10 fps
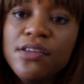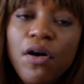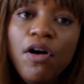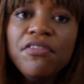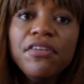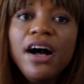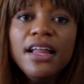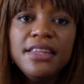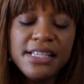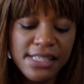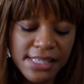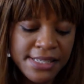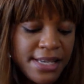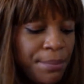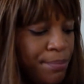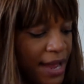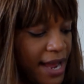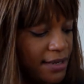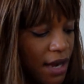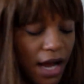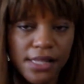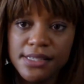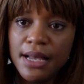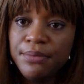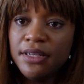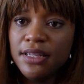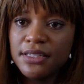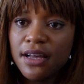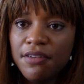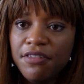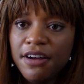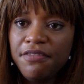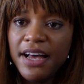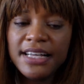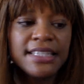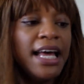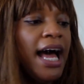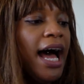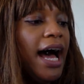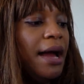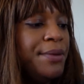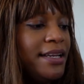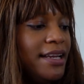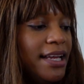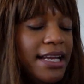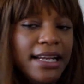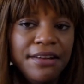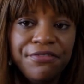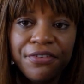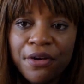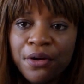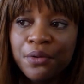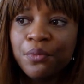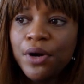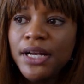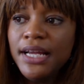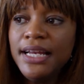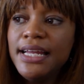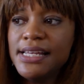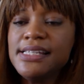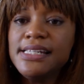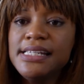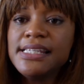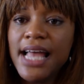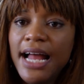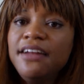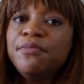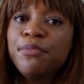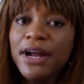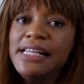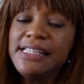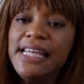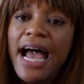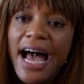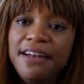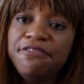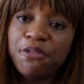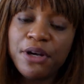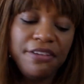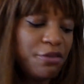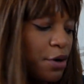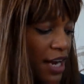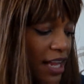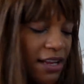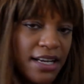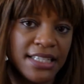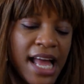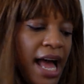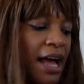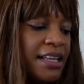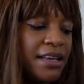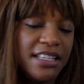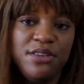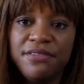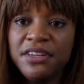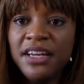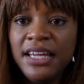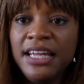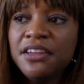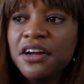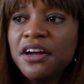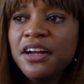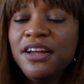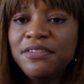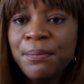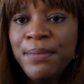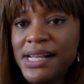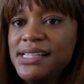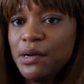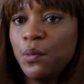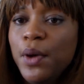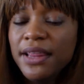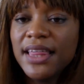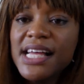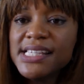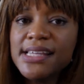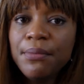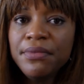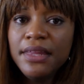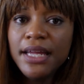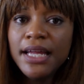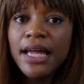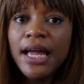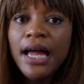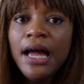so overall this isn't a bad concept this Cover FX i mean it for what it is it is kind of pricey at $44 because you have to either you have to mix it with something